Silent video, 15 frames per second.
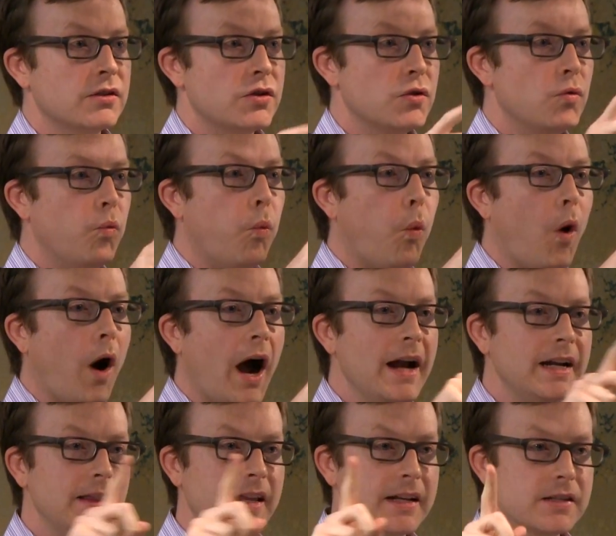to
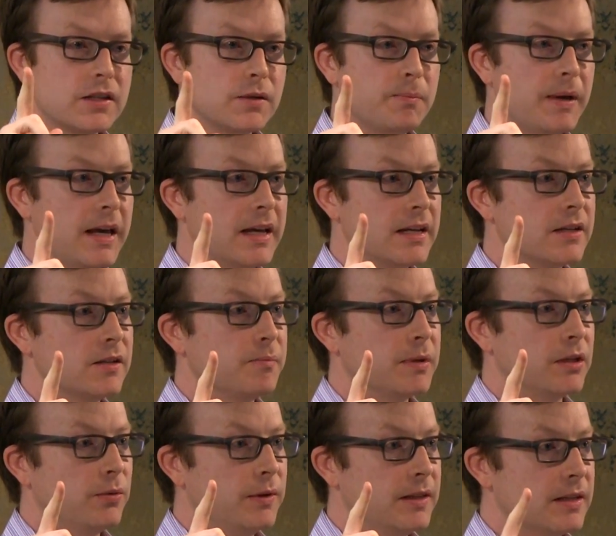widen that space
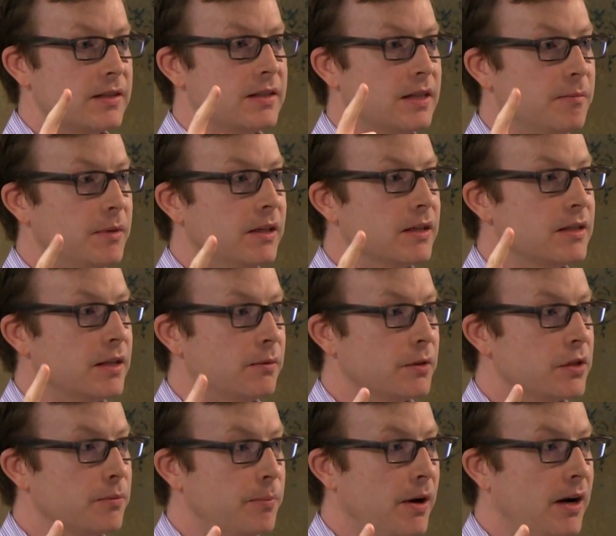between the stimulus and
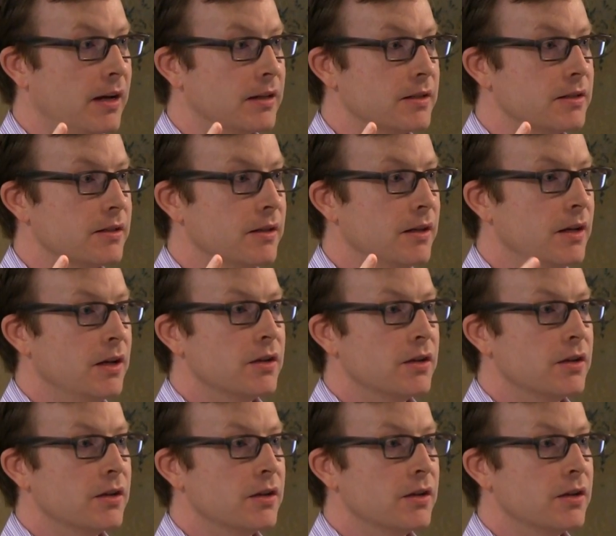response